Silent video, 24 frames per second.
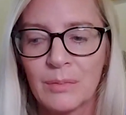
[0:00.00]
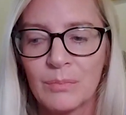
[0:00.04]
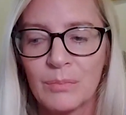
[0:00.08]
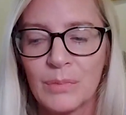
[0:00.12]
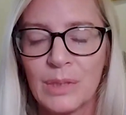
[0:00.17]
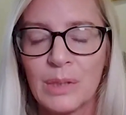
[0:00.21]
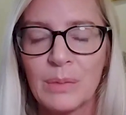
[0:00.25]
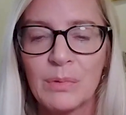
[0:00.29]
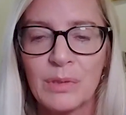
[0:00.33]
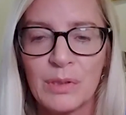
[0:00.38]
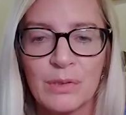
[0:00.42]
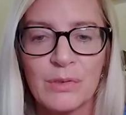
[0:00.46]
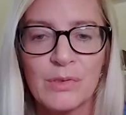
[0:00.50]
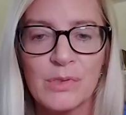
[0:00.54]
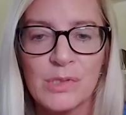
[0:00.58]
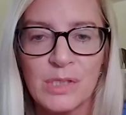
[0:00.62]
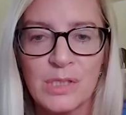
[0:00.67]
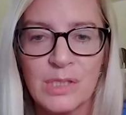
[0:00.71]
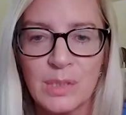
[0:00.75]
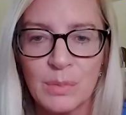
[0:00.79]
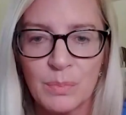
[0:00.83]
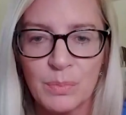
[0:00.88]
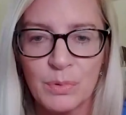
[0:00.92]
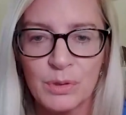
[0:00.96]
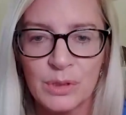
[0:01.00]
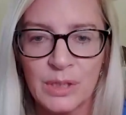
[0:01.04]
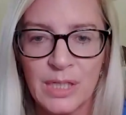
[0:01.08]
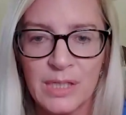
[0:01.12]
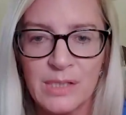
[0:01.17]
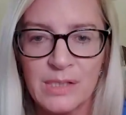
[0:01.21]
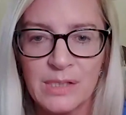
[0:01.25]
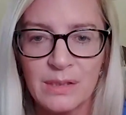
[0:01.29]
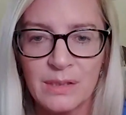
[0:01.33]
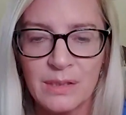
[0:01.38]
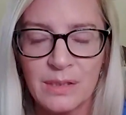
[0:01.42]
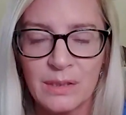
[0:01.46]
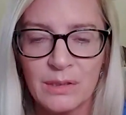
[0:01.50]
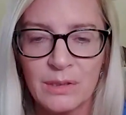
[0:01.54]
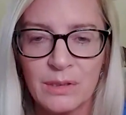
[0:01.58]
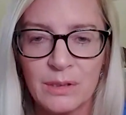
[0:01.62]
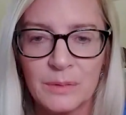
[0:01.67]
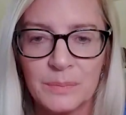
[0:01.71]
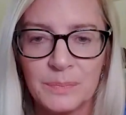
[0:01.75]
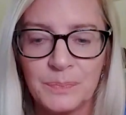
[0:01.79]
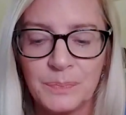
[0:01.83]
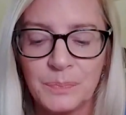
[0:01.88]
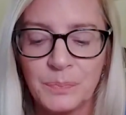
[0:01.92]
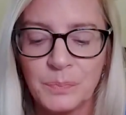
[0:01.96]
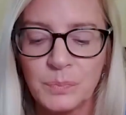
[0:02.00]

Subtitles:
maybe there's a deeper lesson here.